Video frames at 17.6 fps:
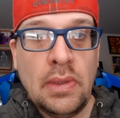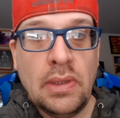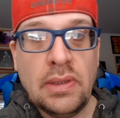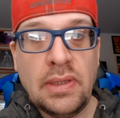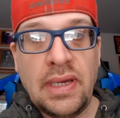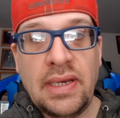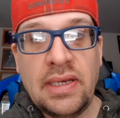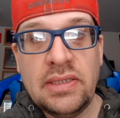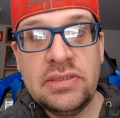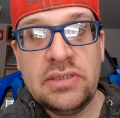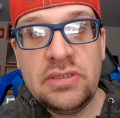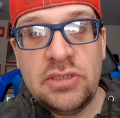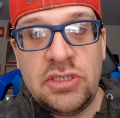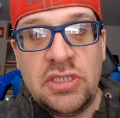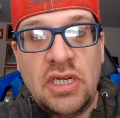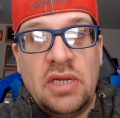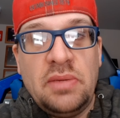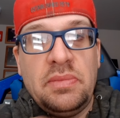Ladies and
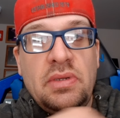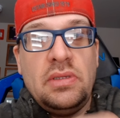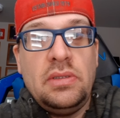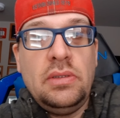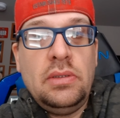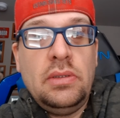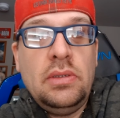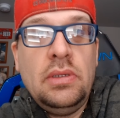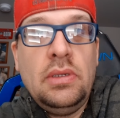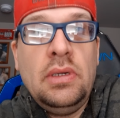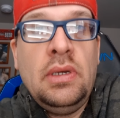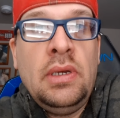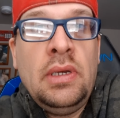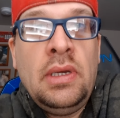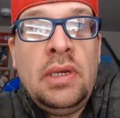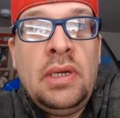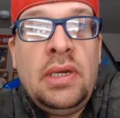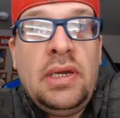gentlemen,
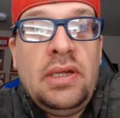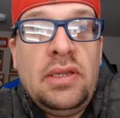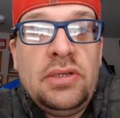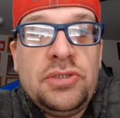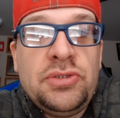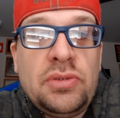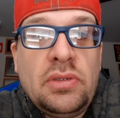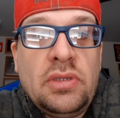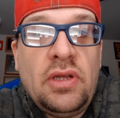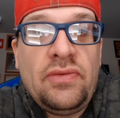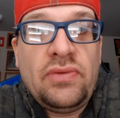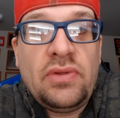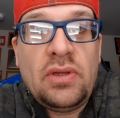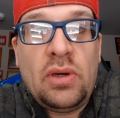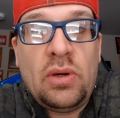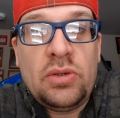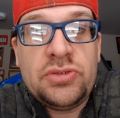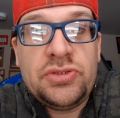it is your
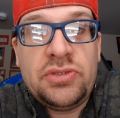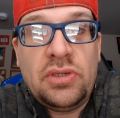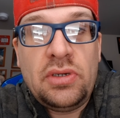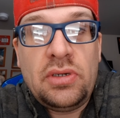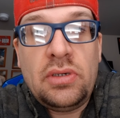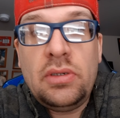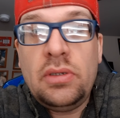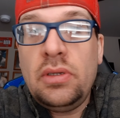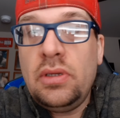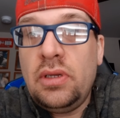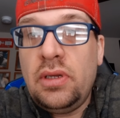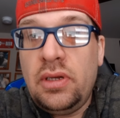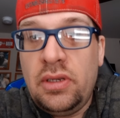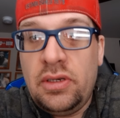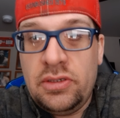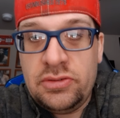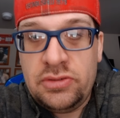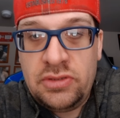lovely host here.
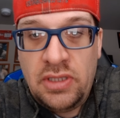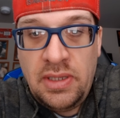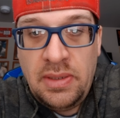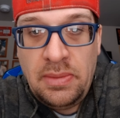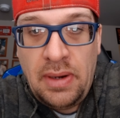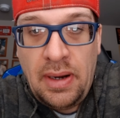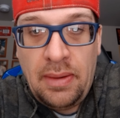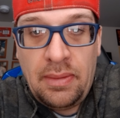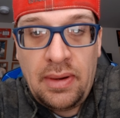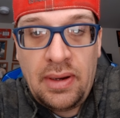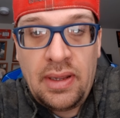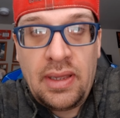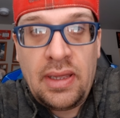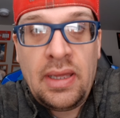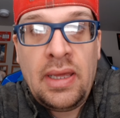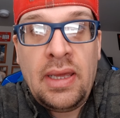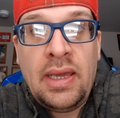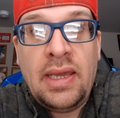It is Team RI.